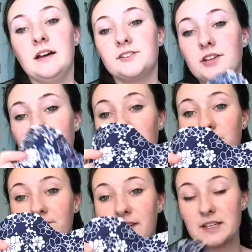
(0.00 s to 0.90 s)

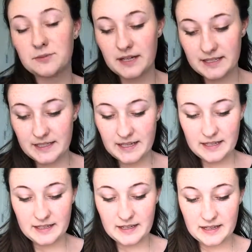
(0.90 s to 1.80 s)
So that's what I
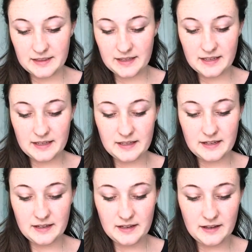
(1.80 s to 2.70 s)
did, and
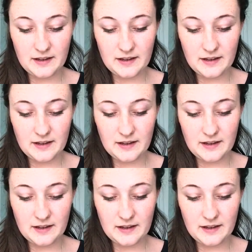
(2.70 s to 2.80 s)
then